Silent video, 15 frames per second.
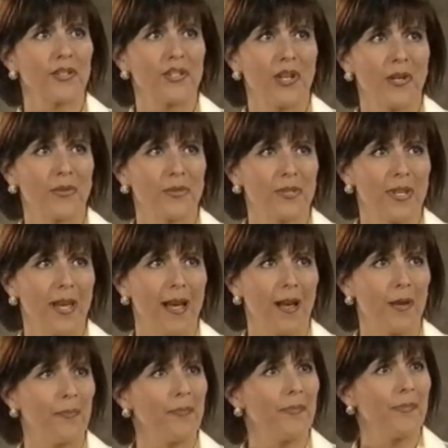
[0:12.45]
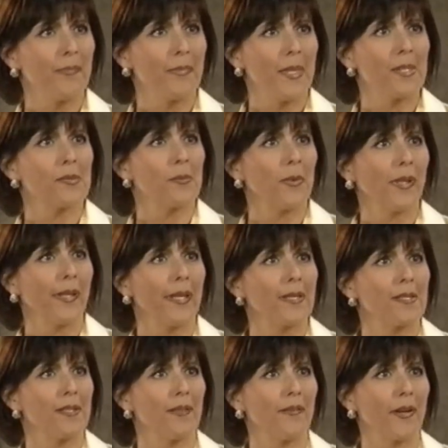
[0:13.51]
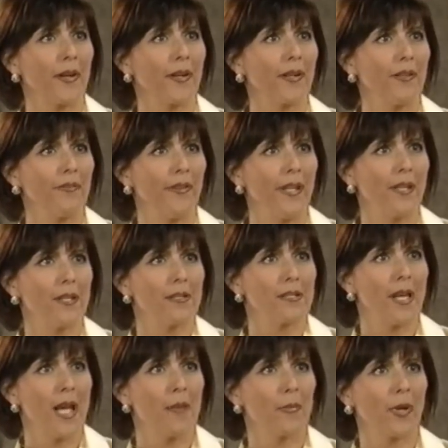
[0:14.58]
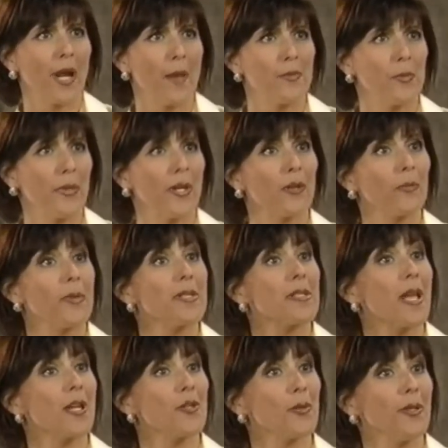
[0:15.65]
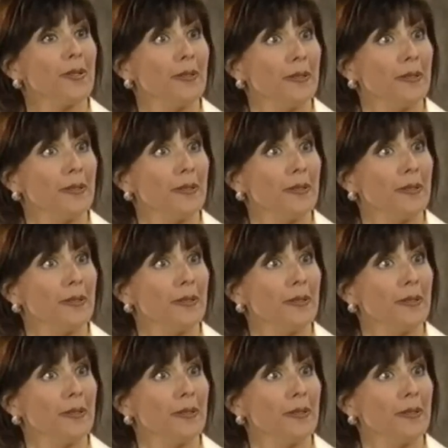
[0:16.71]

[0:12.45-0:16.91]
Jones, um, this really isn't a very convenient time. Perhaps we could reschedule?